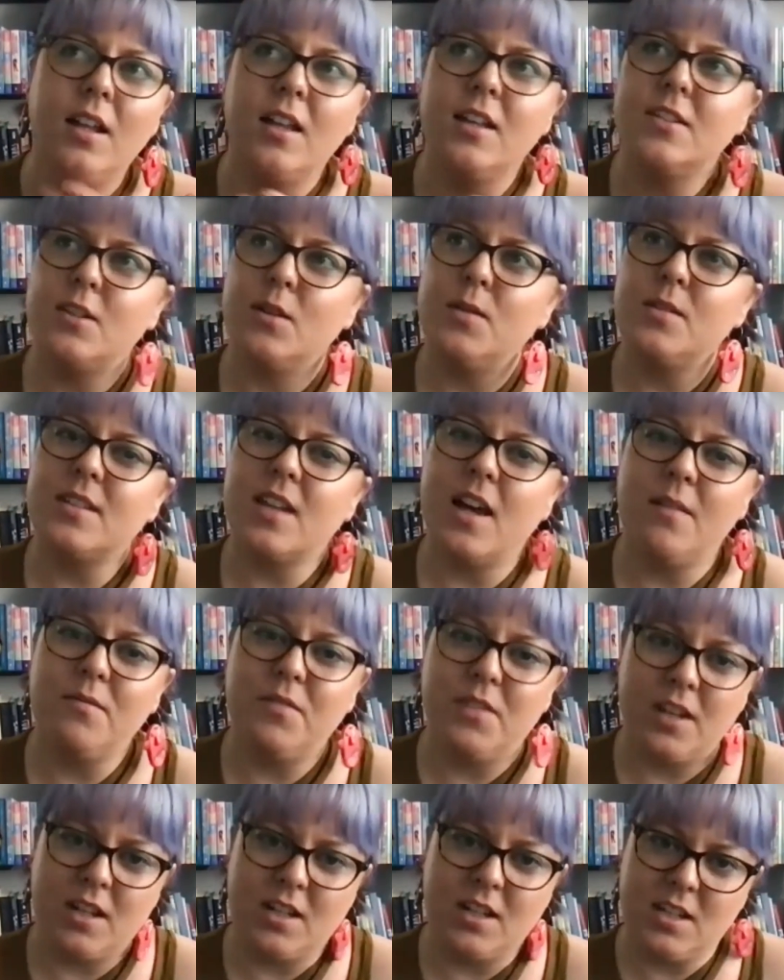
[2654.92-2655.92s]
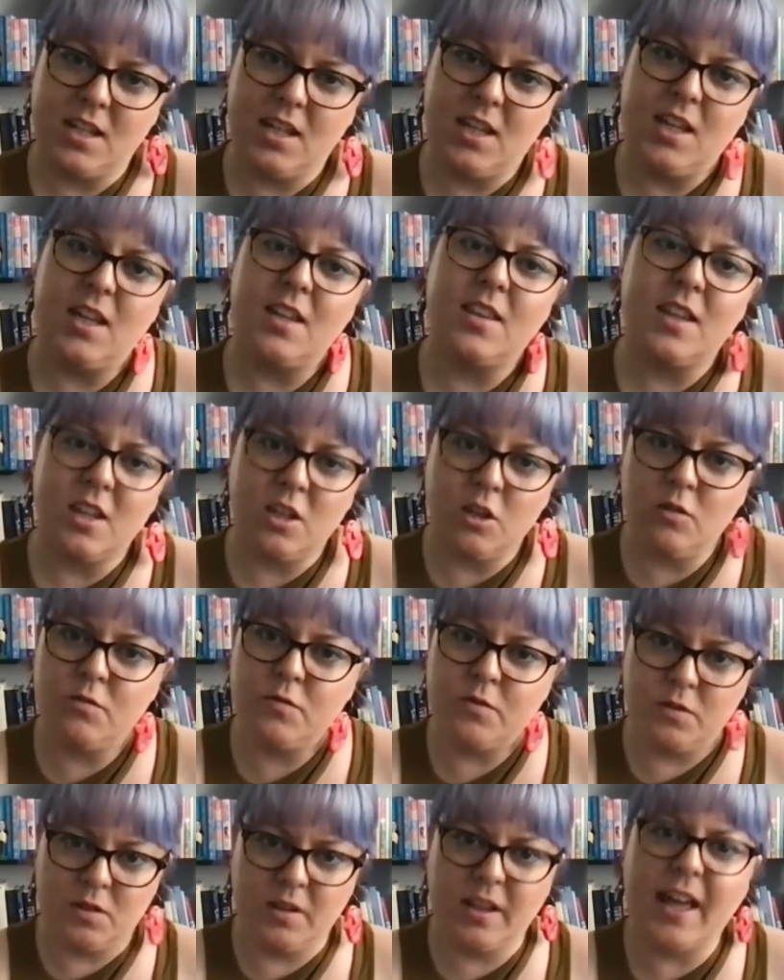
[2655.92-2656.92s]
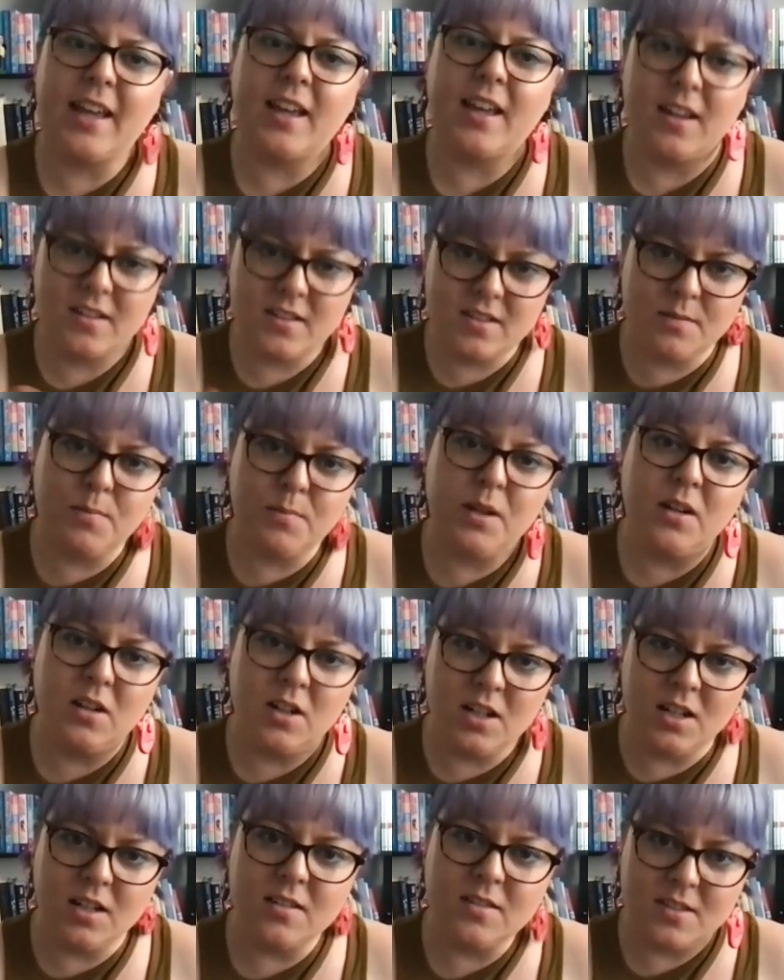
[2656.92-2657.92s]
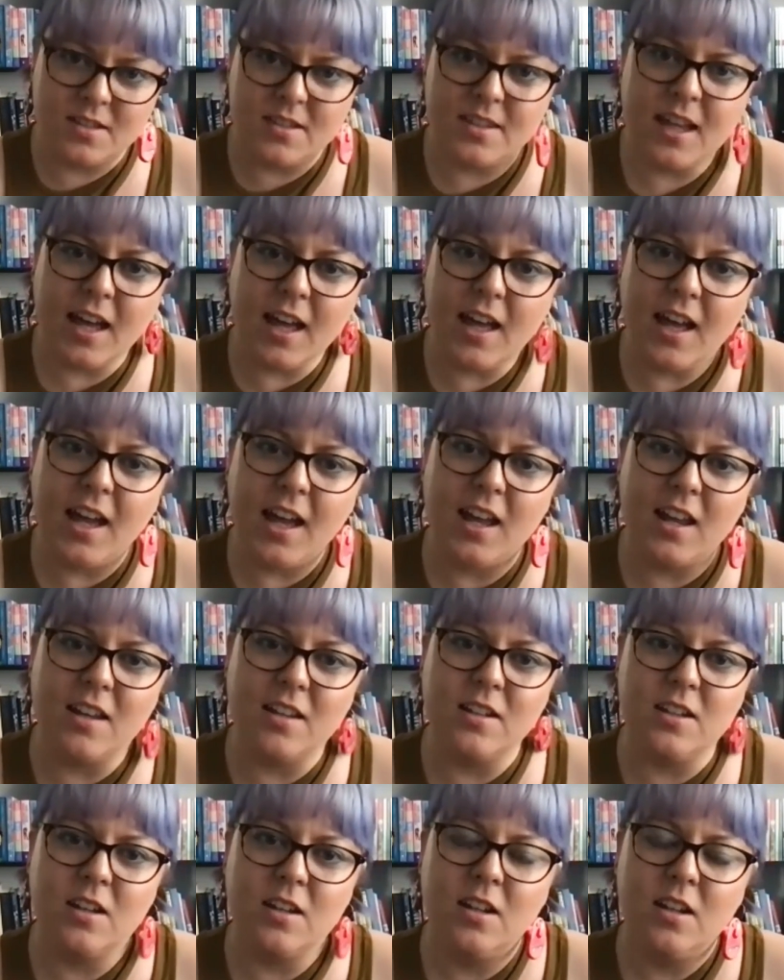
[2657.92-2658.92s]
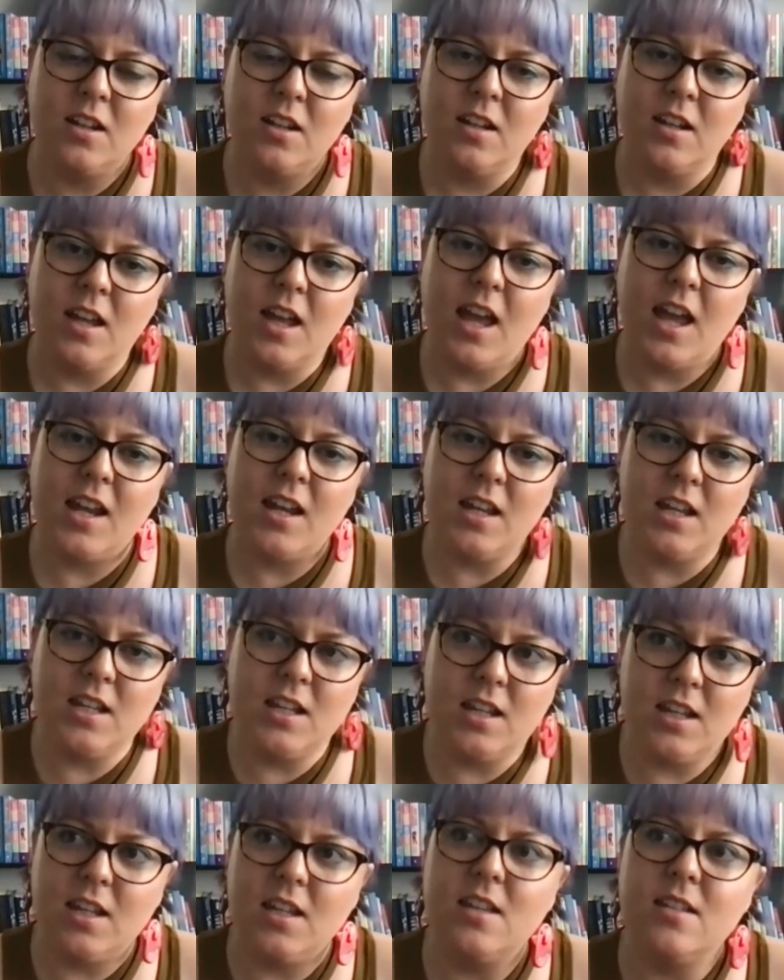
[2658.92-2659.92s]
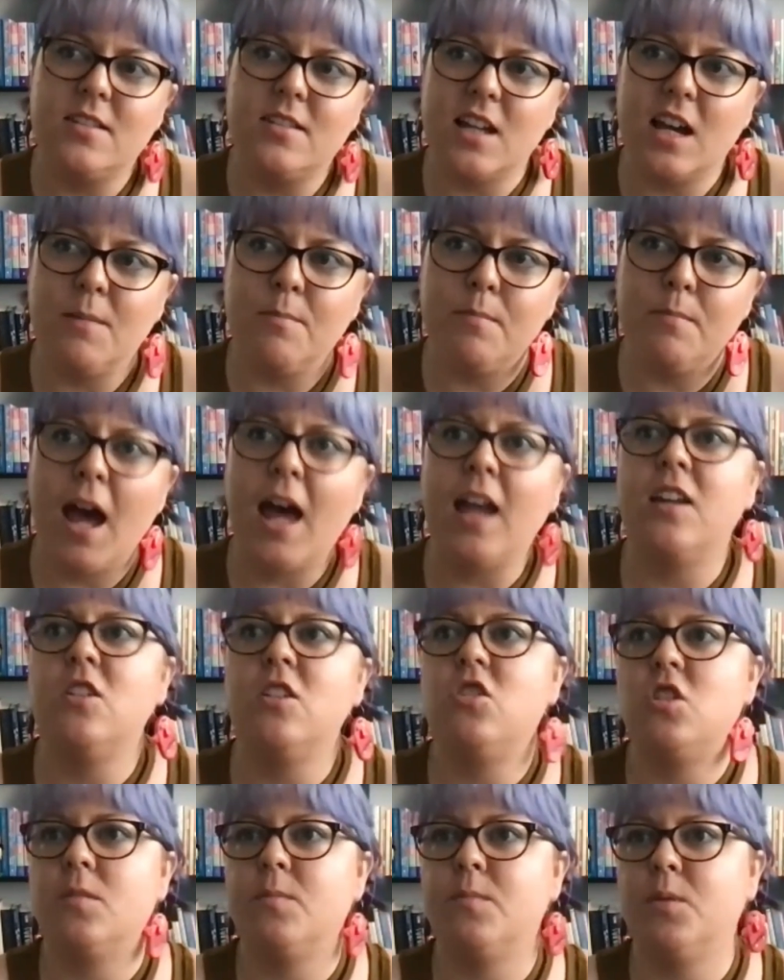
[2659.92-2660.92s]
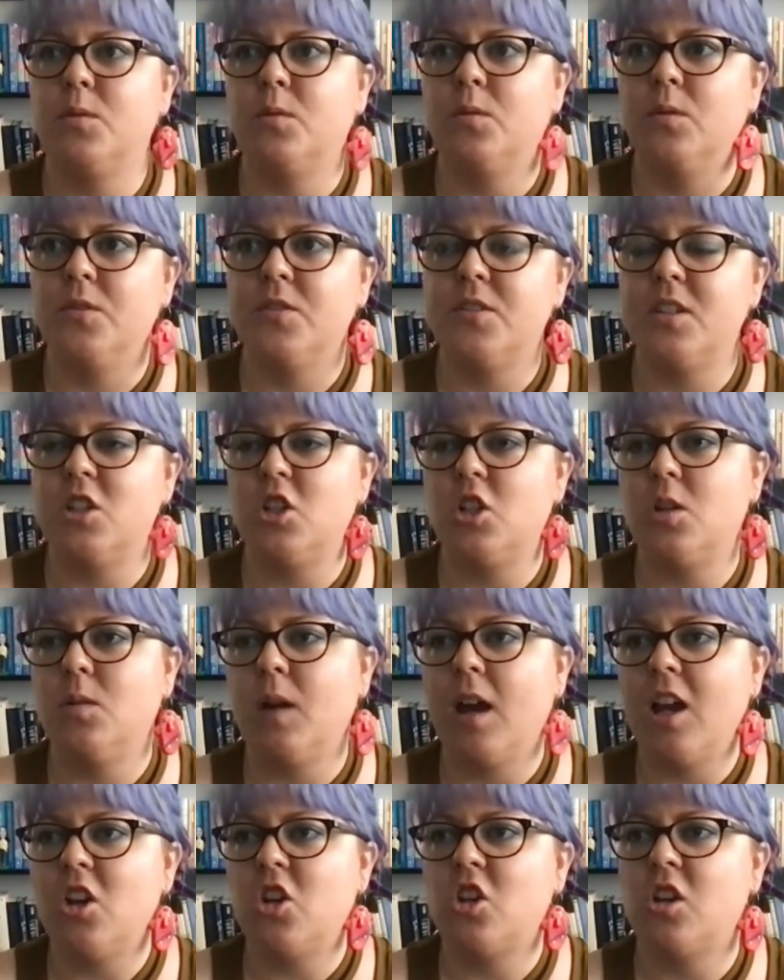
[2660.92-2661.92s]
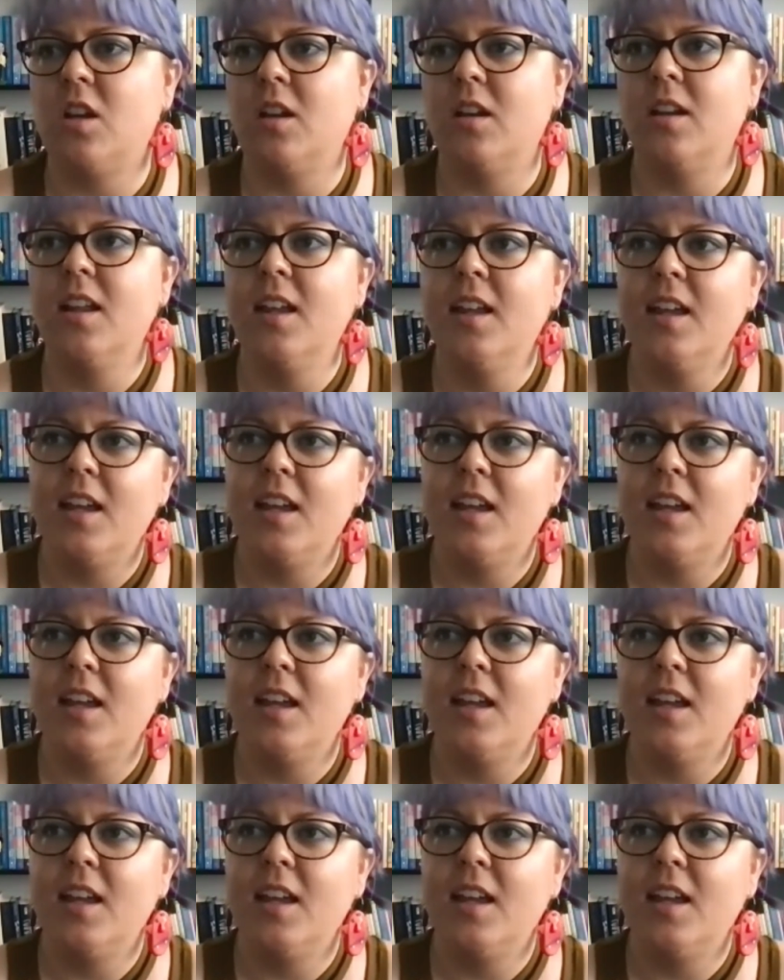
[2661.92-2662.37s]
So it's comforting to hear that you've like experienced that. And it is a manageable situation.